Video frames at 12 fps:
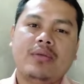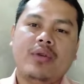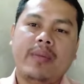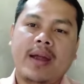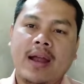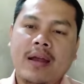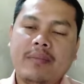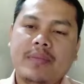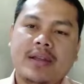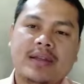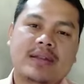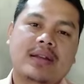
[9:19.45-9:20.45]
we may have
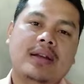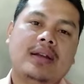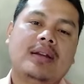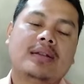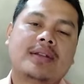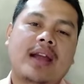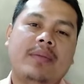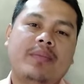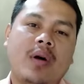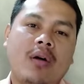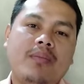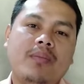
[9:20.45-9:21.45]
this type
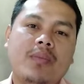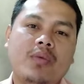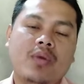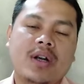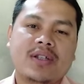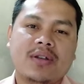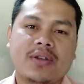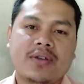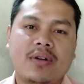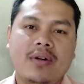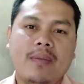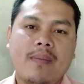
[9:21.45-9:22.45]
of words
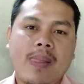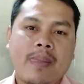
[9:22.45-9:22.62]
also.